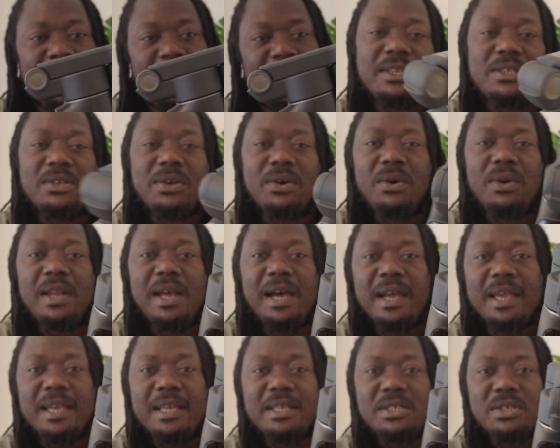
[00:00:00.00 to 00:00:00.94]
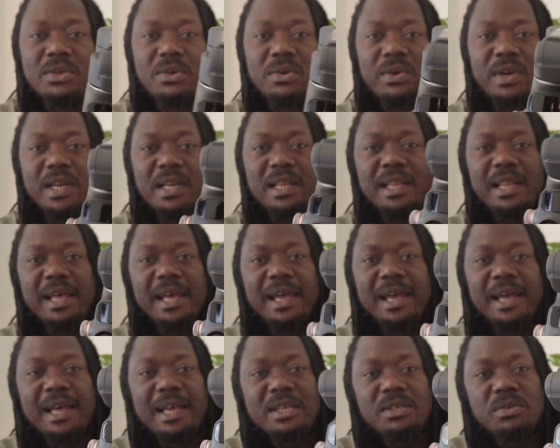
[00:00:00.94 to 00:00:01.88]
It's got like a screen
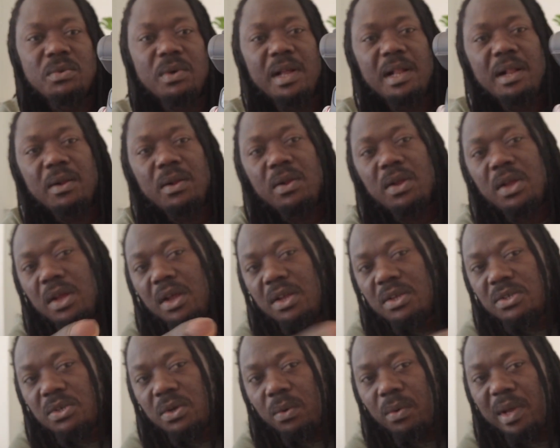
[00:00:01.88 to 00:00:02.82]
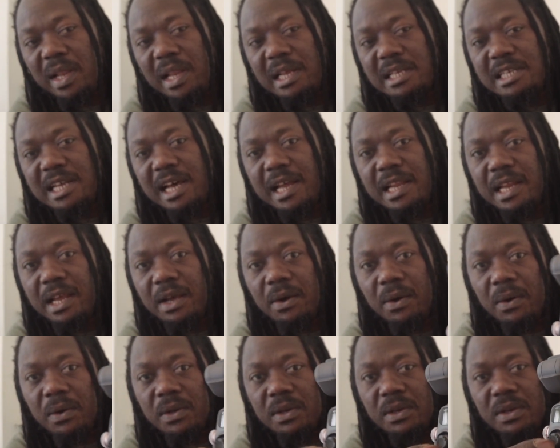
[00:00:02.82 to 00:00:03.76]
there as well. So when I turn it
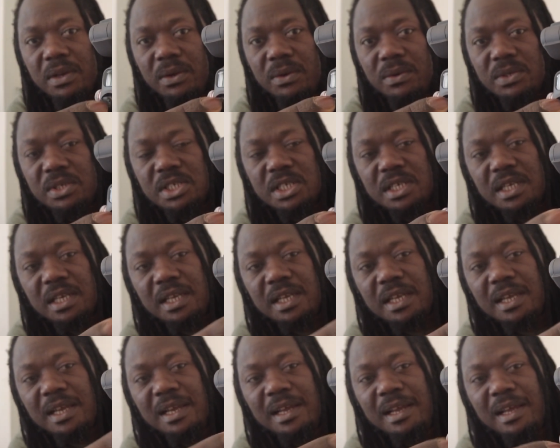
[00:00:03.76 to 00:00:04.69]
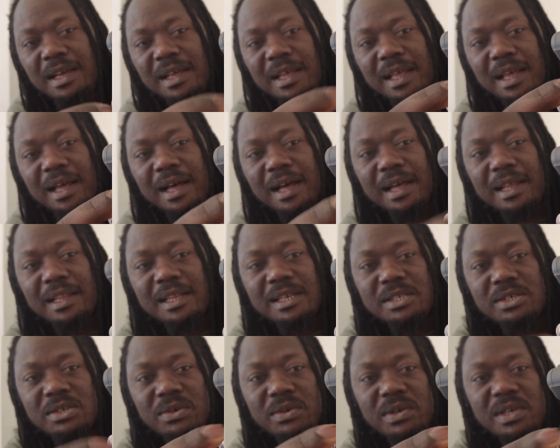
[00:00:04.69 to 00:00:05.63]
on, you'll see the
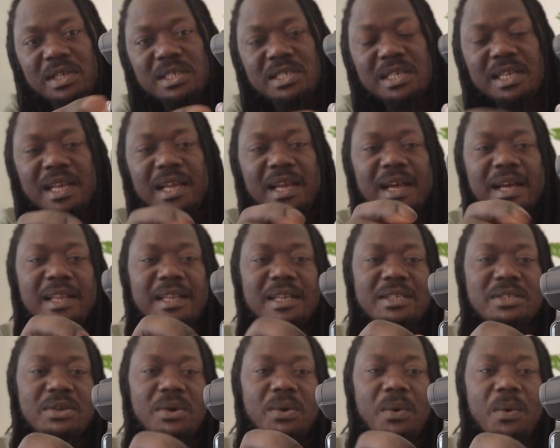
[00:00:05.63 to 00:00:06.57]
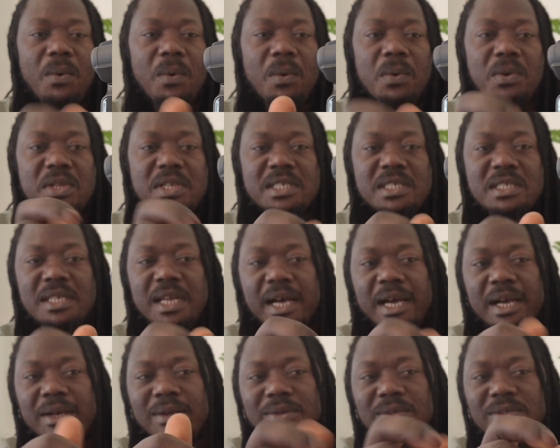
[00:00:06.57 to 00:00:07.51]
screens here, and it's got all these
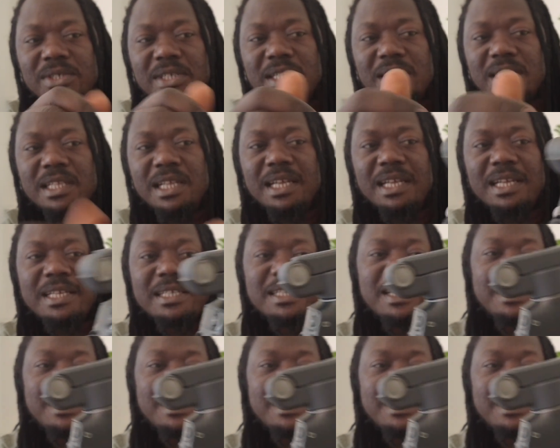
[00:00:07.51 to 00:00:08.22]
dials and things,